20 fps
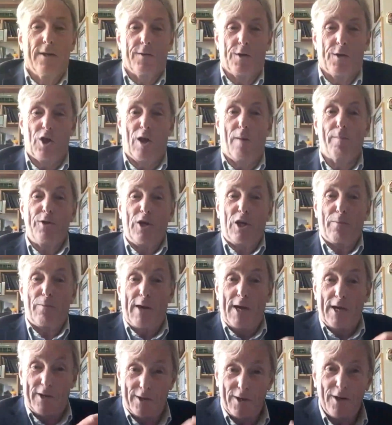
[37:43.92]
the subject
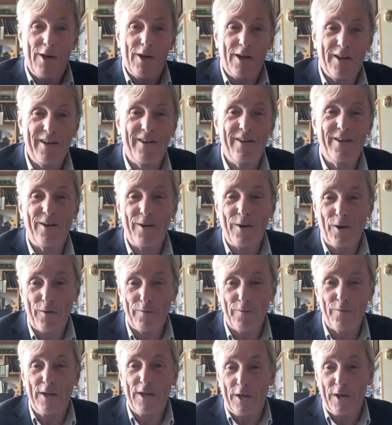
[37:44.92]
matter
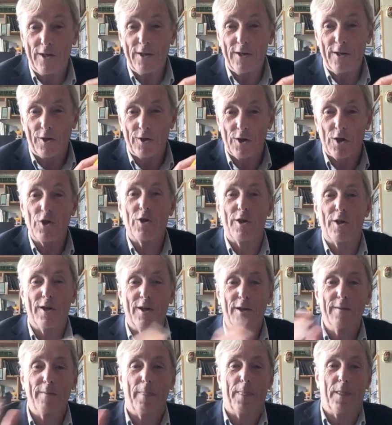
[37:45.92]
of
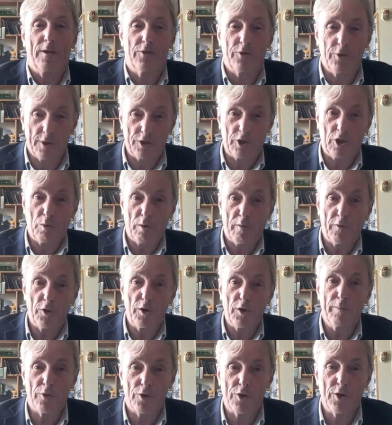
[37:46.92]
existing judicial
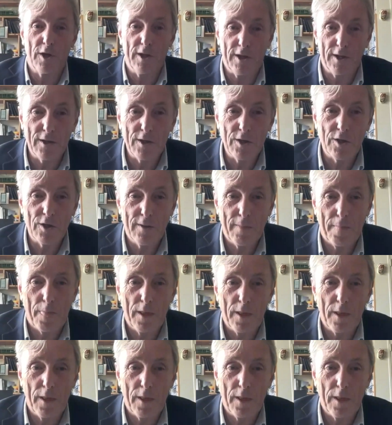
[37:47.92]
review proceedings